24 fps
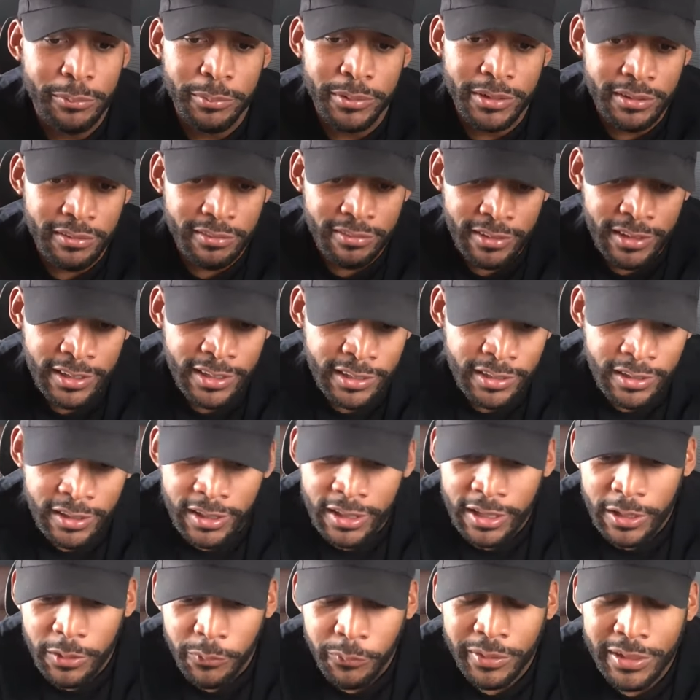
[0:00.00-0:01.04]
but it's like
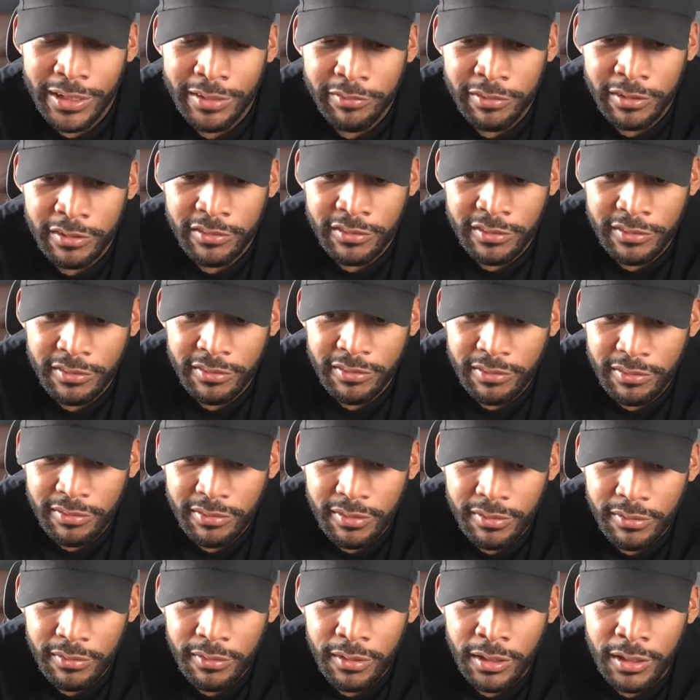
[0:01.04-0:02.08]
whatever
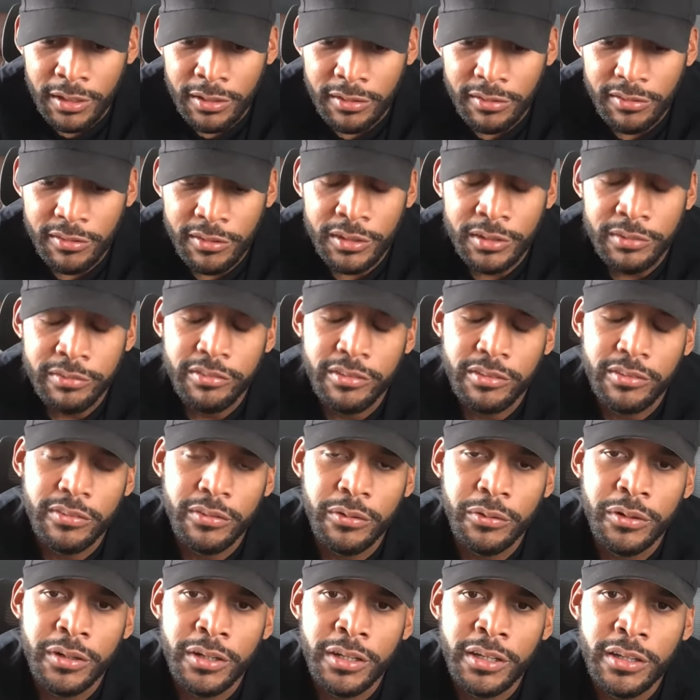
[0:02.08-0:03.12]
just serves the
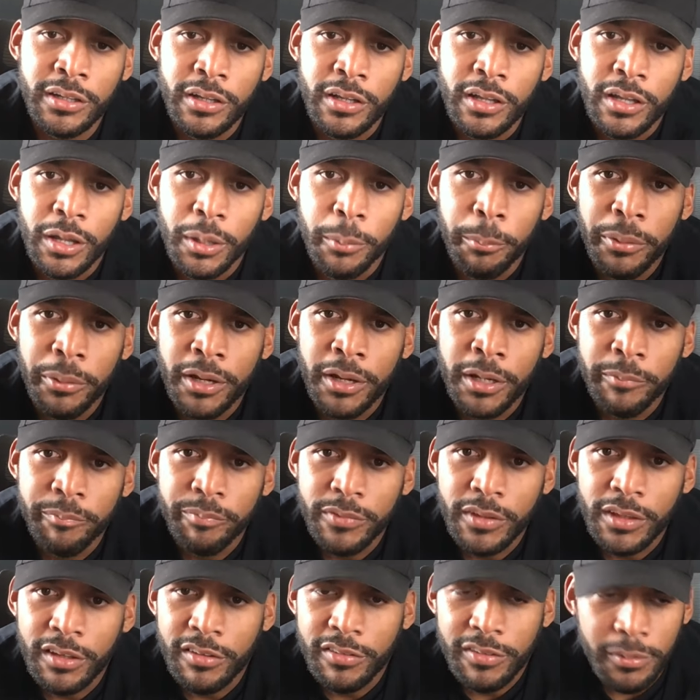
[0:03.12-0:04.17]
story.
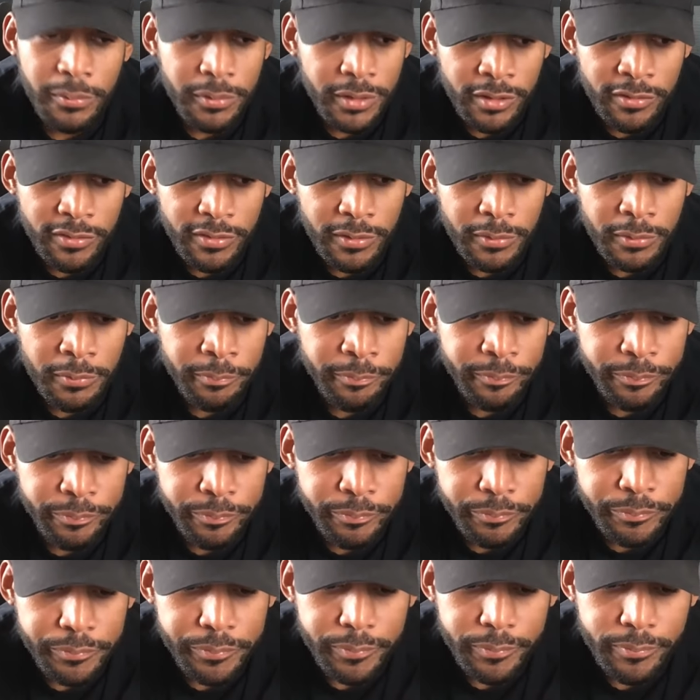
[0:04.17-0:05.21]
But it's a
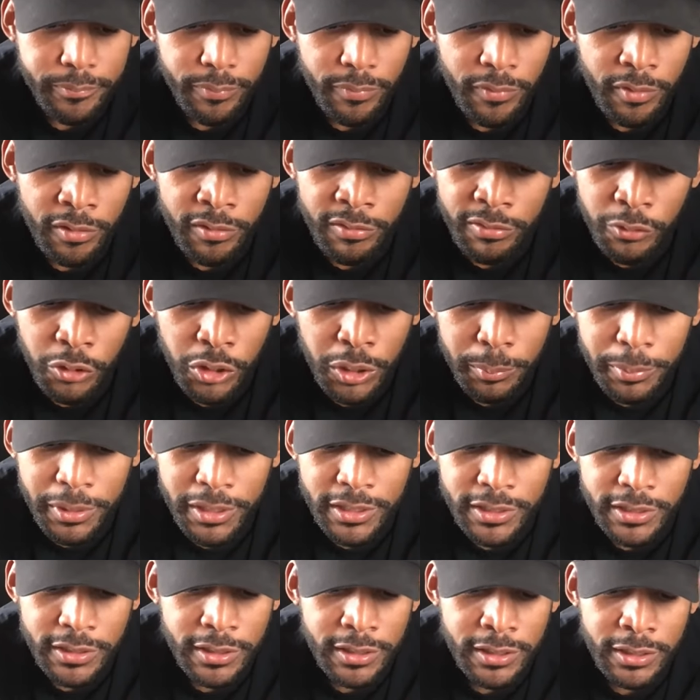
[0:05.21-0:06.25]
story about
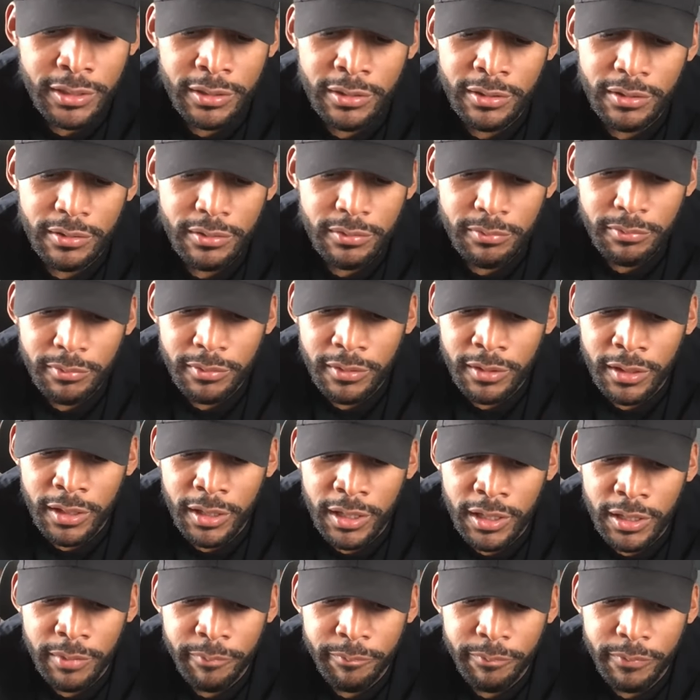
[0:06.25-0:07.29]
a young
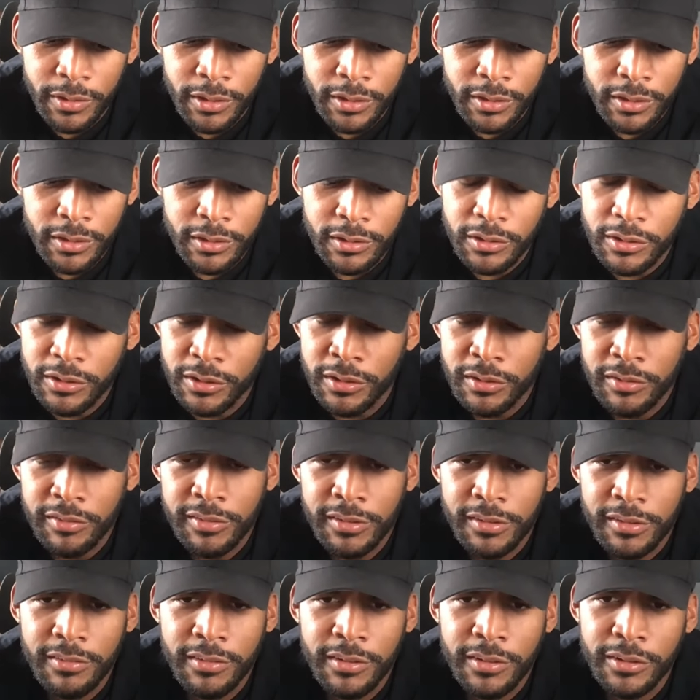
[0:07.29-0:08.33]
girl,
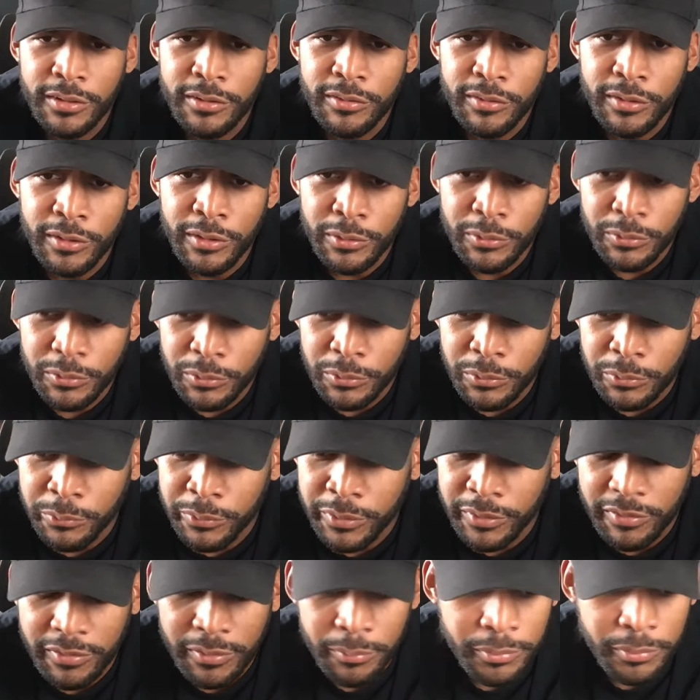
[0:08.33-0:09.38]
16 years old, who
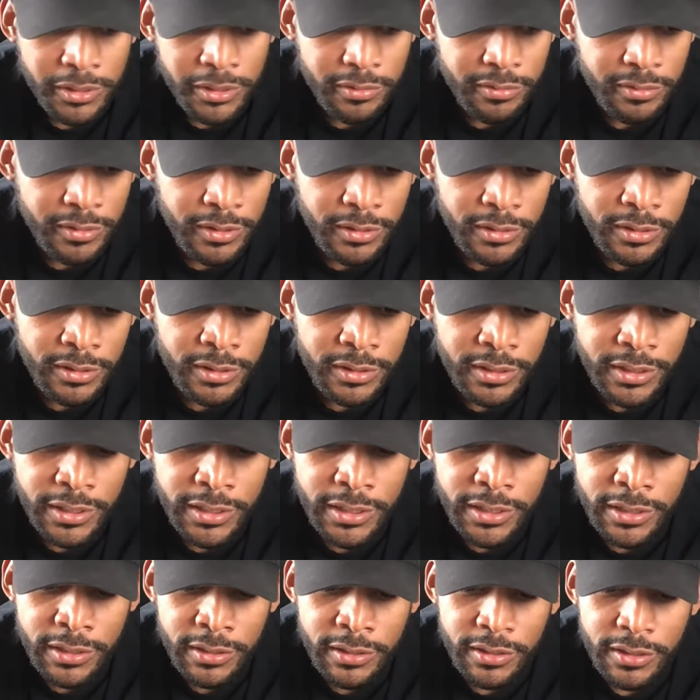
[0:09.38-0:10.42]
wants to be a singer,
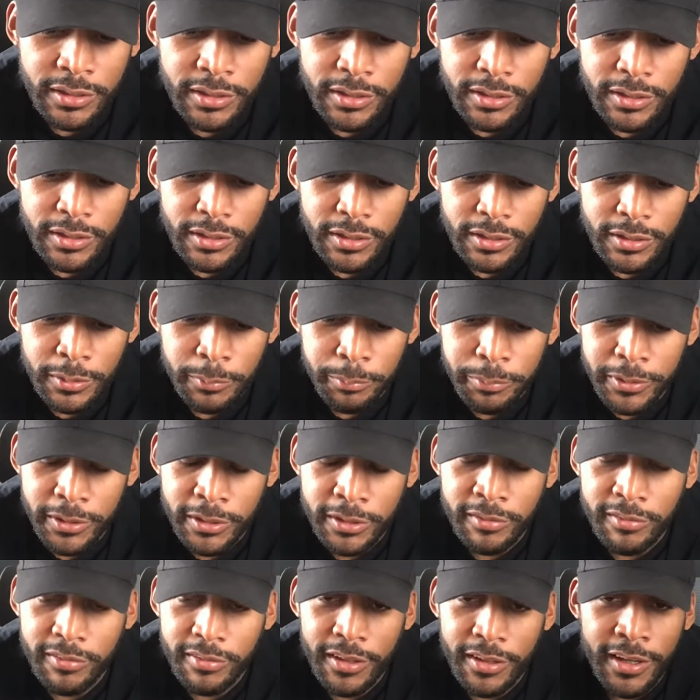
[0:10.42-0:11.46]
and her
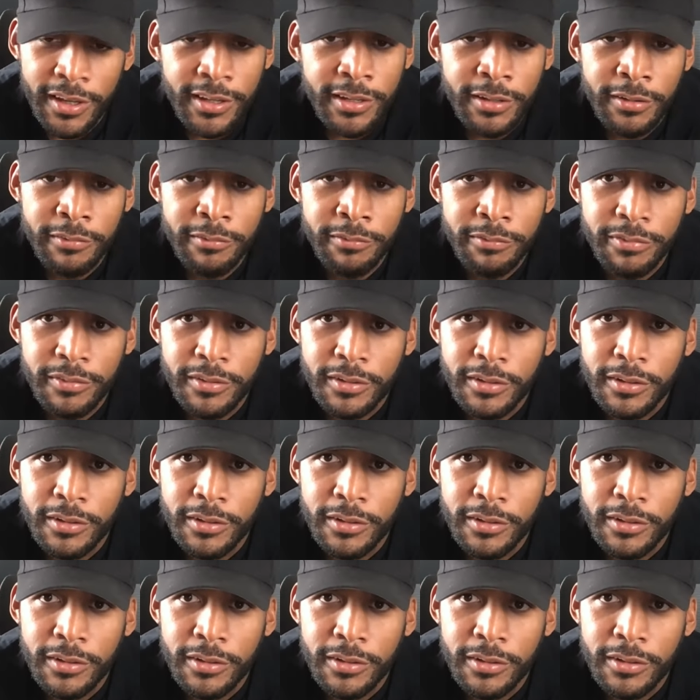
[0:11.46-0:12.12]
parents kind of